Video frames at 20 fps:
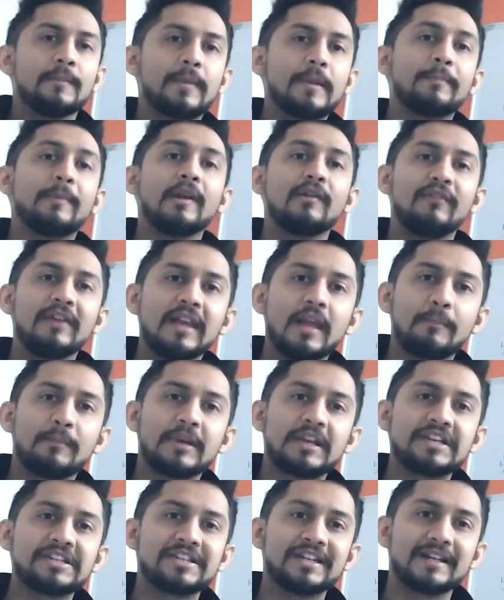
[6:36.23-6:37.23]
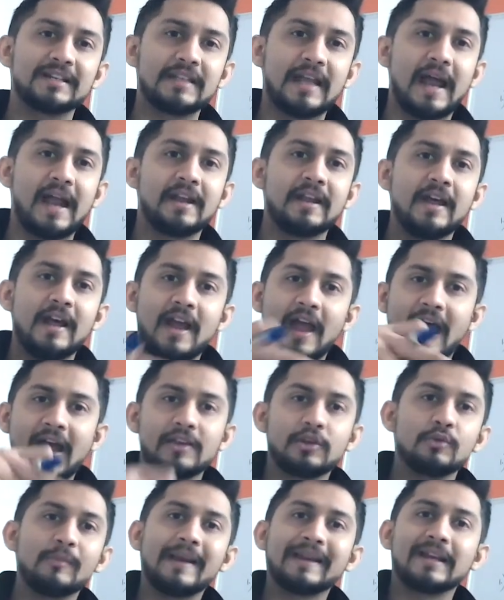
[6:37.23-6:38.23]
people will appreciate that
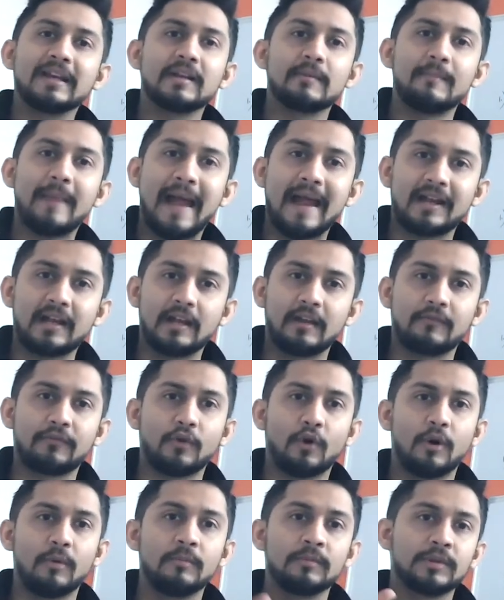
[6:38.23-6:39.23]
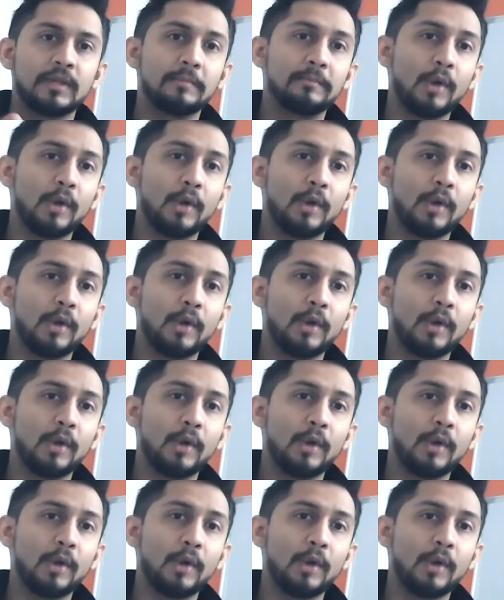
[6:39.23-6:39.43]
and you might get a backlink from the